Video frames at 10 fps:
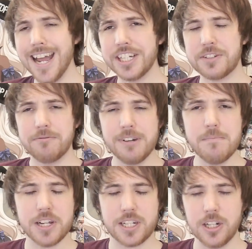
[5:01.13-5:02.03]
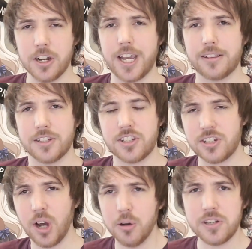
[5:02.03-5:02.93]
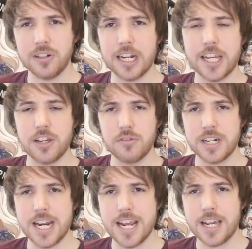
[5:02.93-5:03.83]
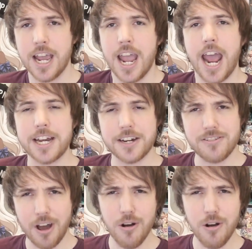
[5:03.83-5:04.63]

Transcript: Next, we must look at this totally unique and in